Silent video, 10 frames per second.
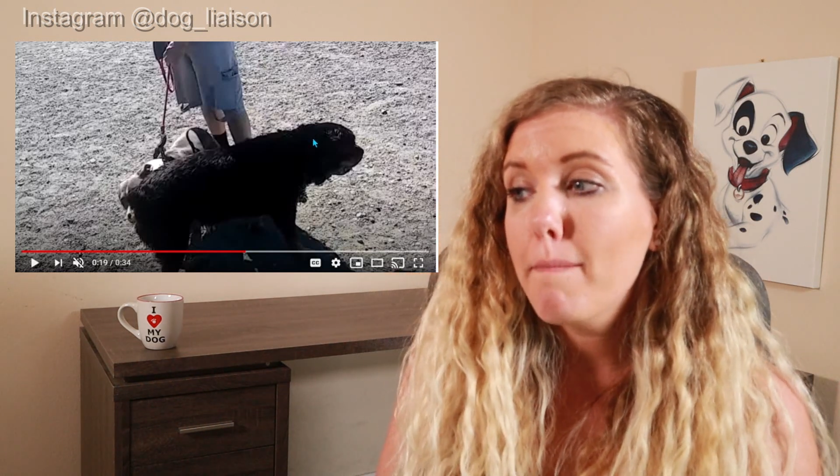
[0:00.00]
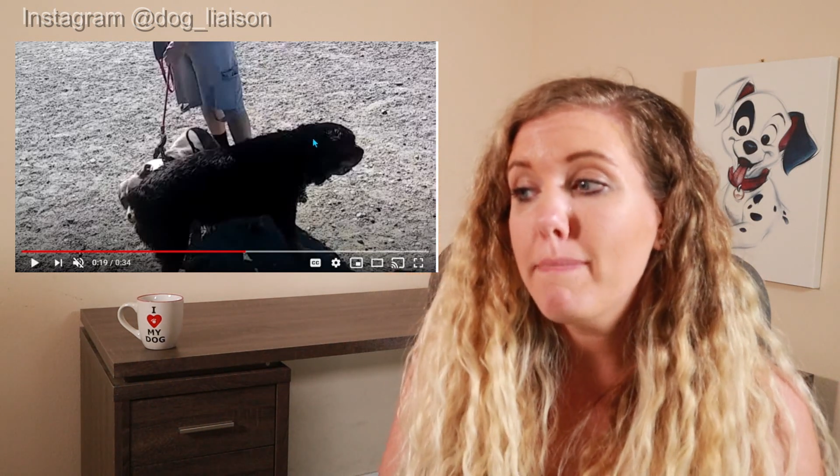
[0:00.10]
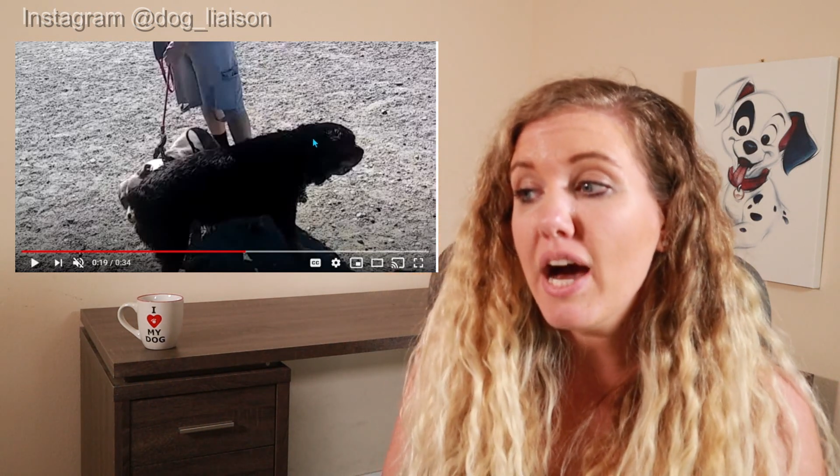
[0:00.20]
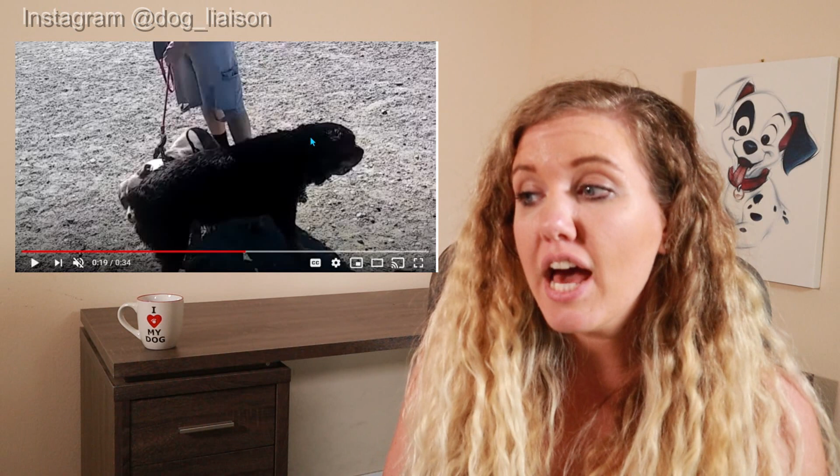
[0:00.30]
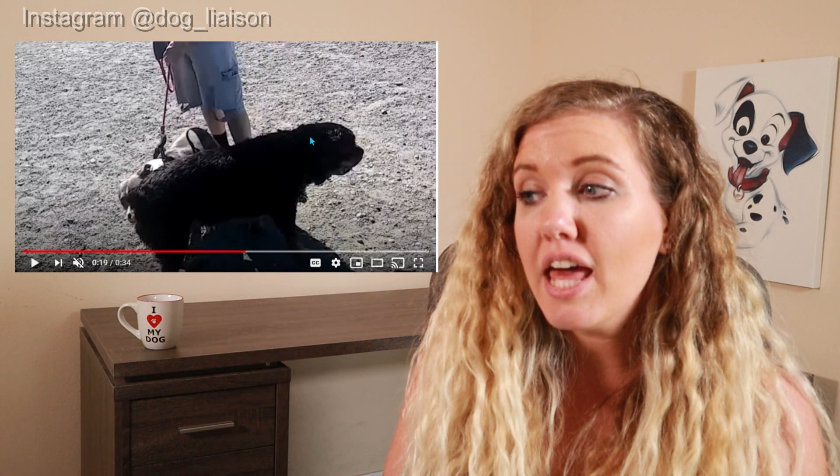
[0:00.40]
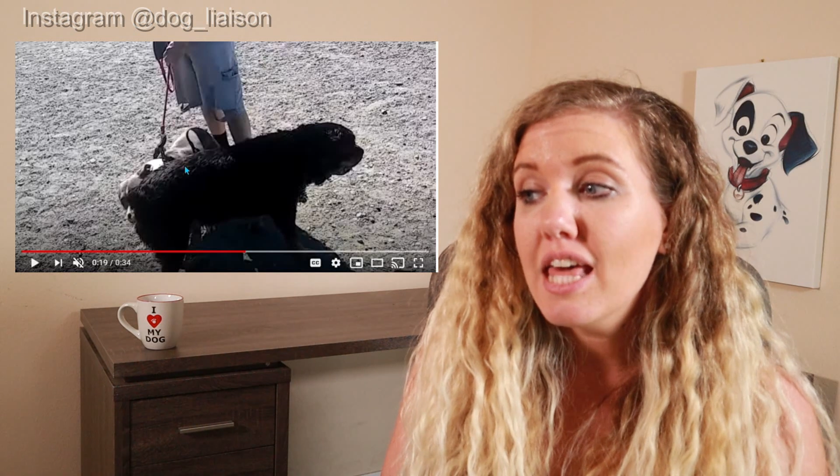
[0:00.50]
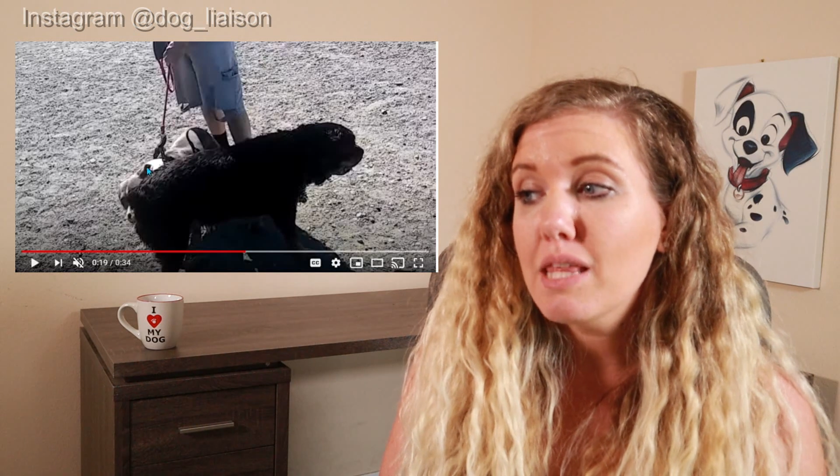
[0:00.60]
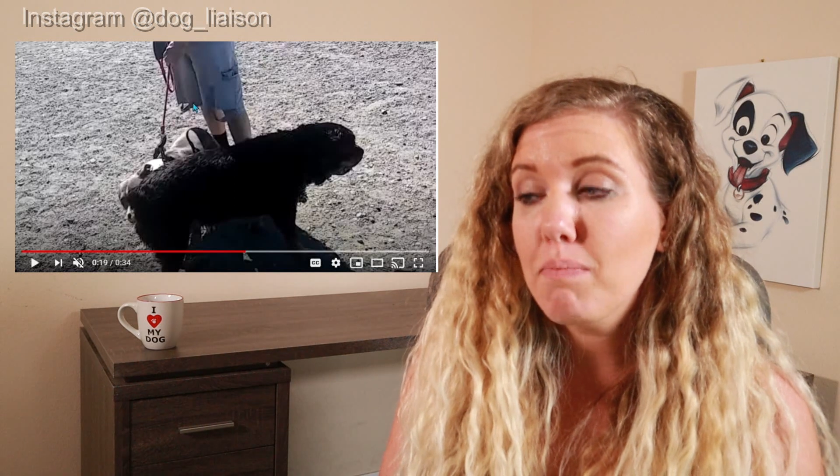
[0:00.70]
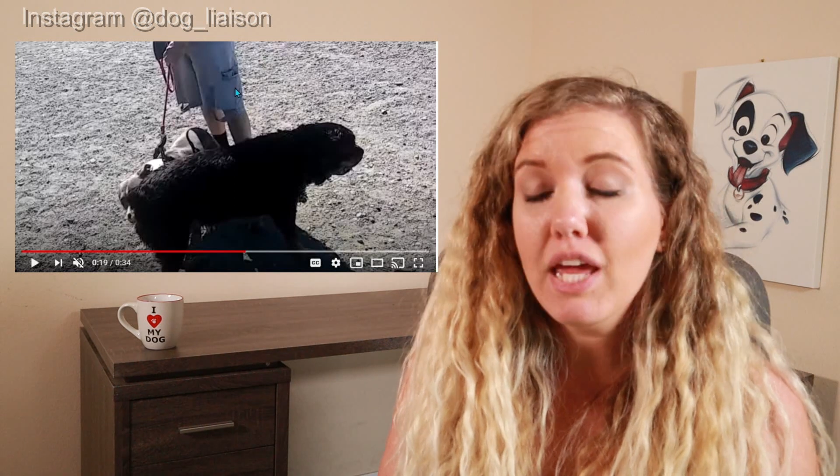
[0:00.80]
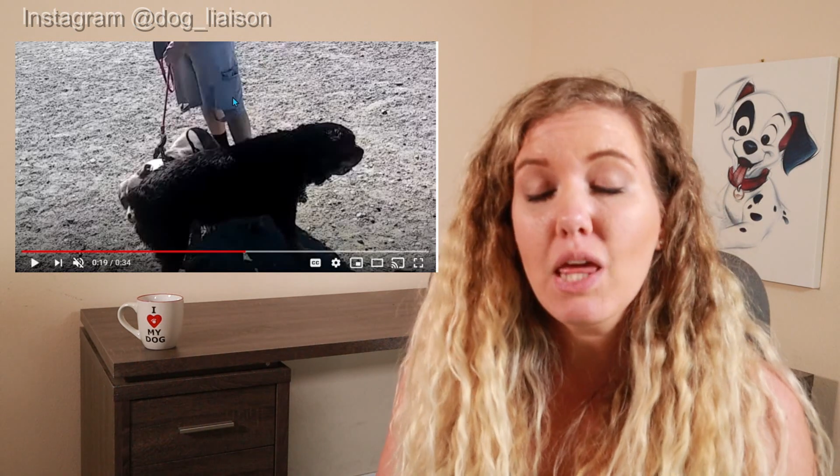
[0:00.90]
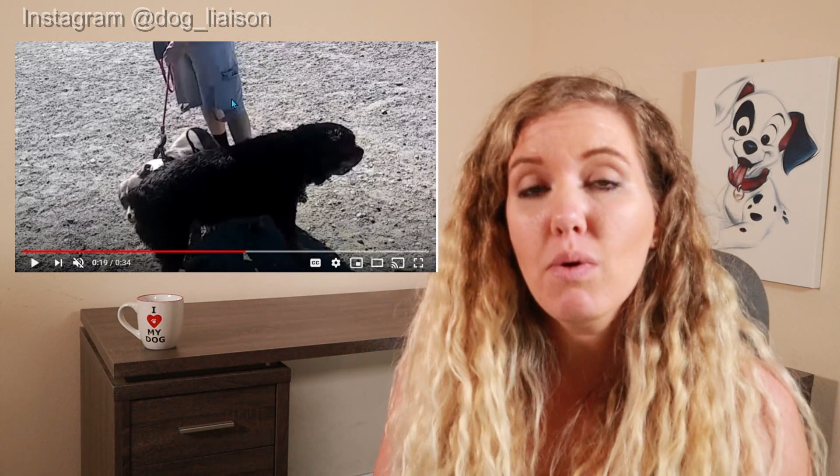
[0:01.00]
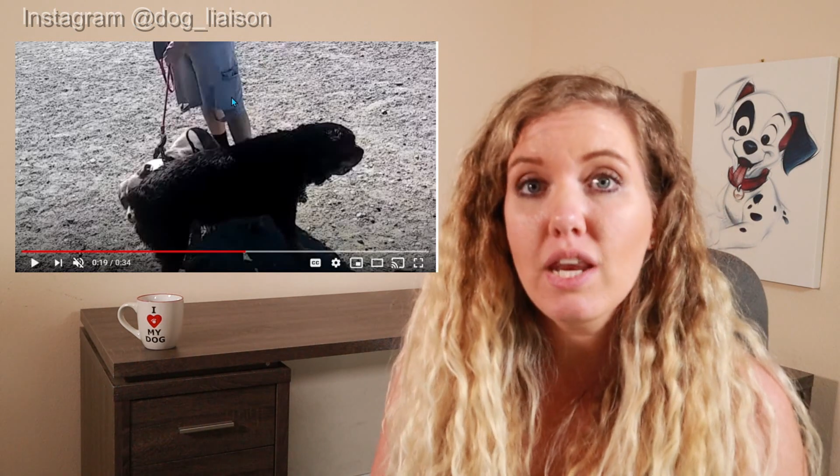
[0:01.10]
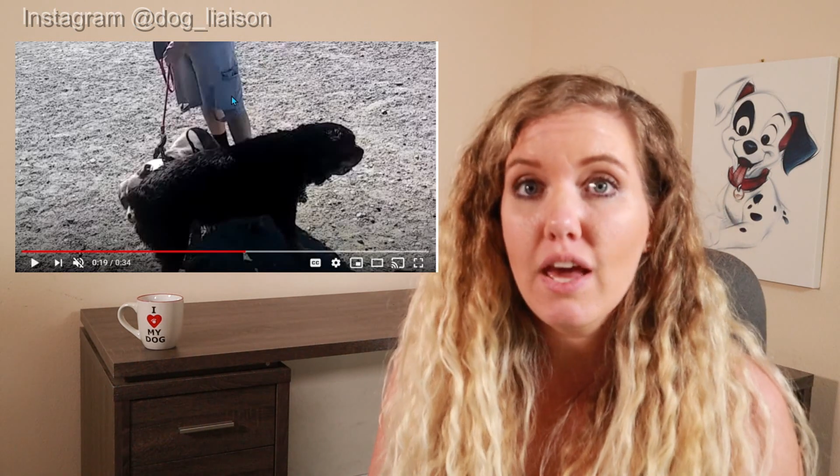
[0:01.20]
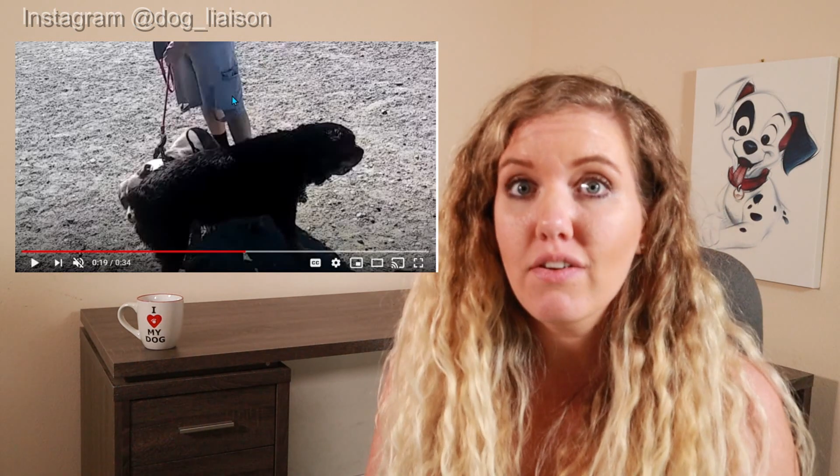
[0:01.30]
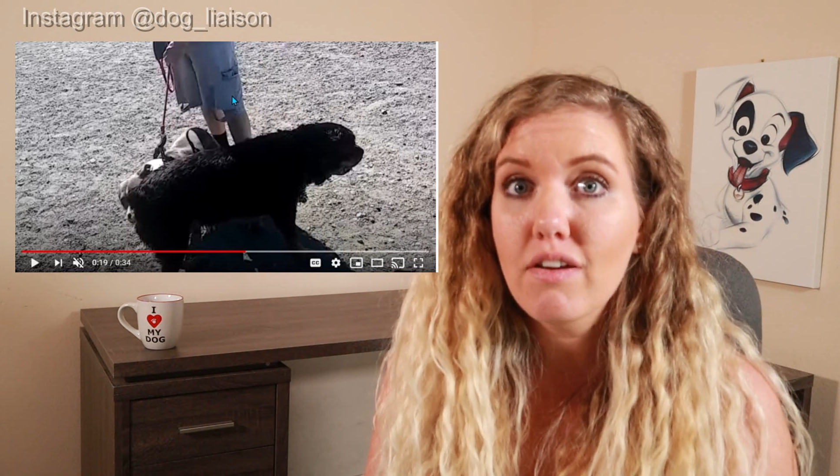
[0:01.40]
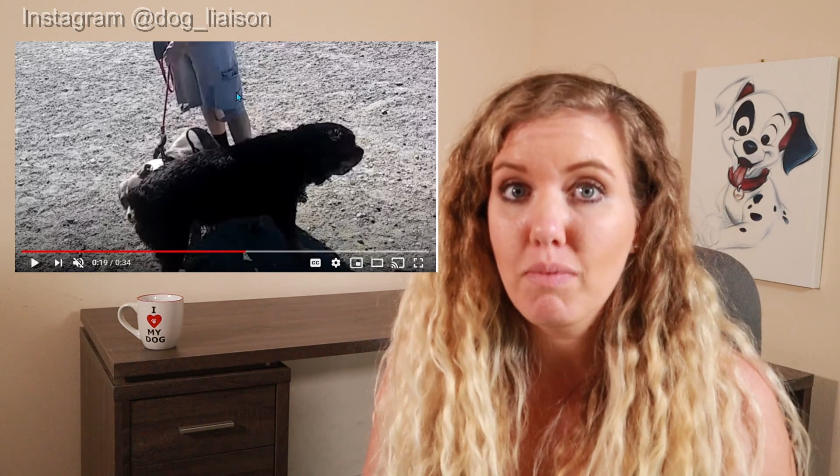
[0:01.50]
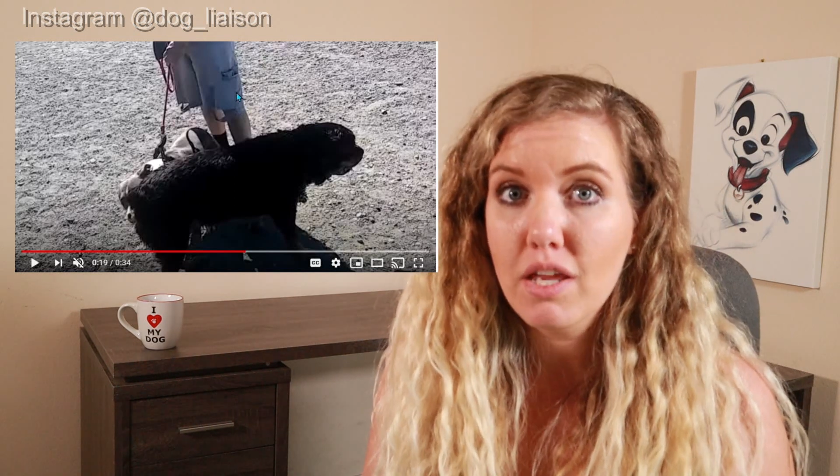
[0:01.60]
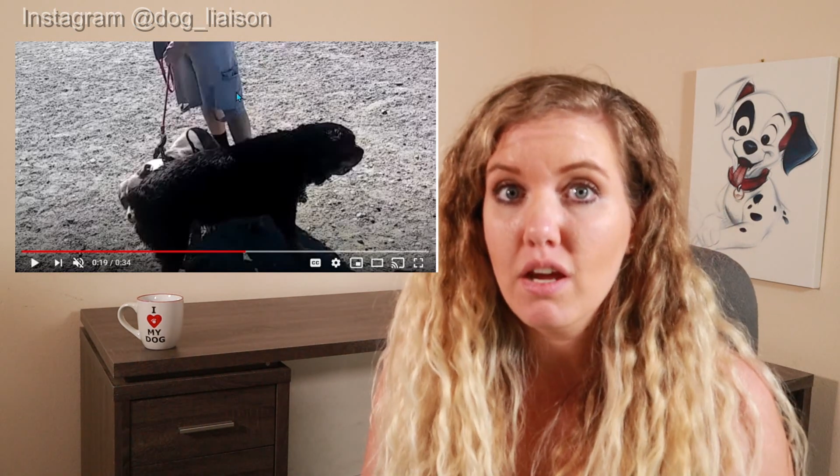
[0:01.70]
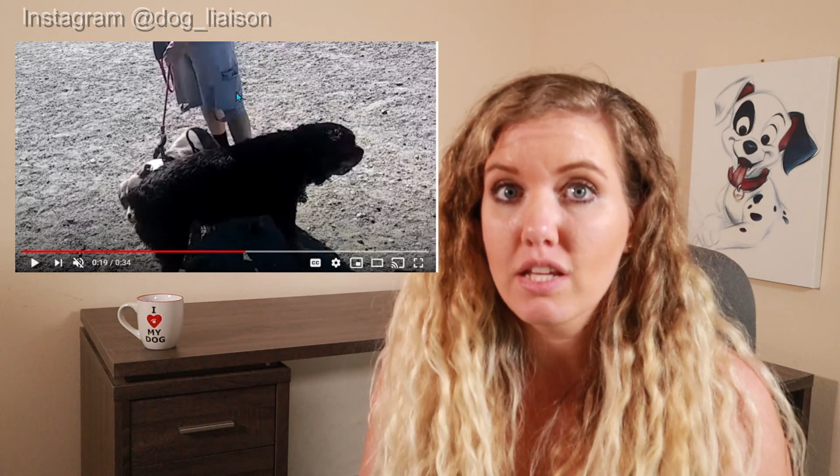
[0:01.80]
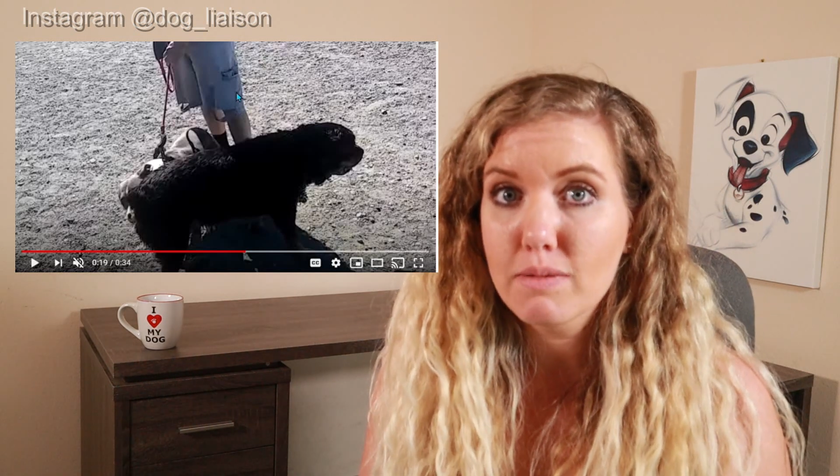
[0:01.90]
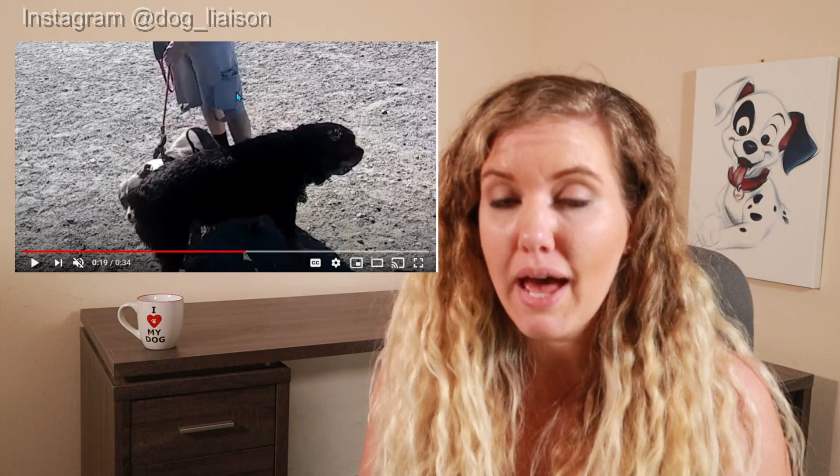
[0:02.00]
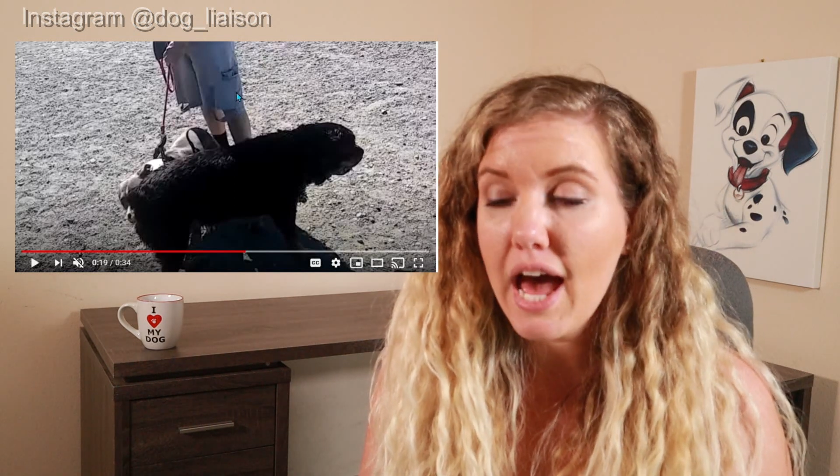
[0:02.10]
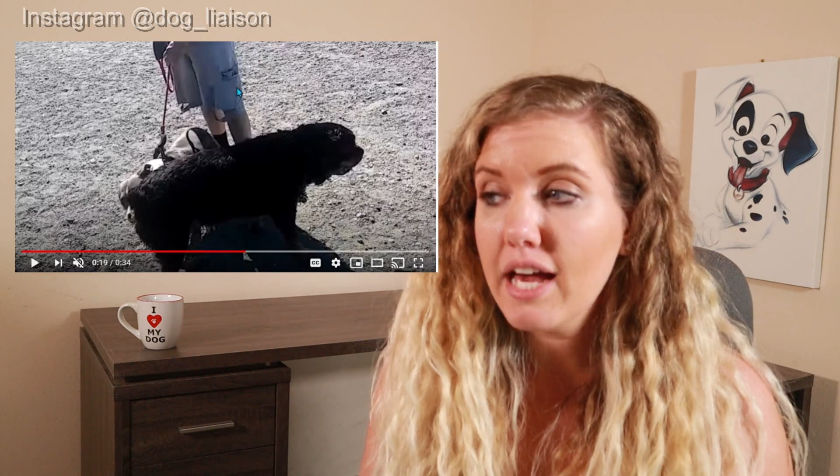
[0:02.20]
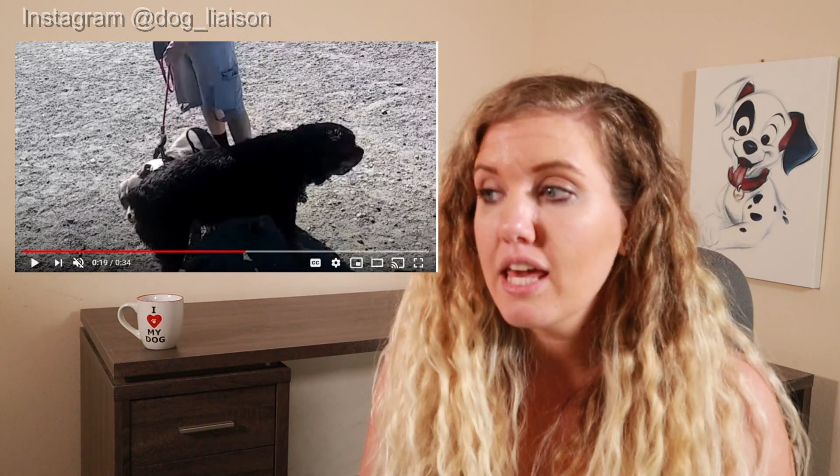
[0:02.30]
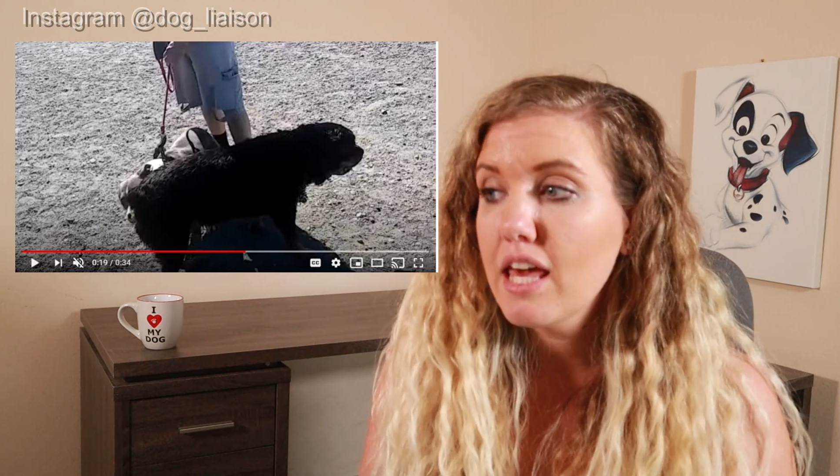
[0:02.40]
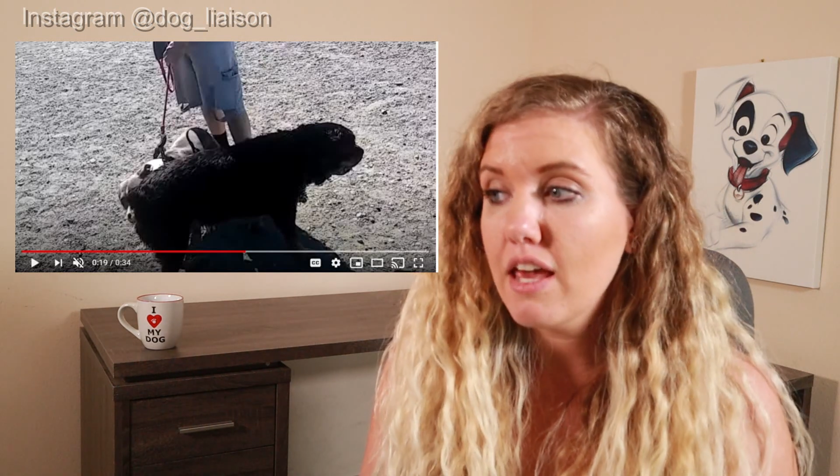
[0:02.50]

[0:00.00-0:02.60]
But the pitty would never have been on his back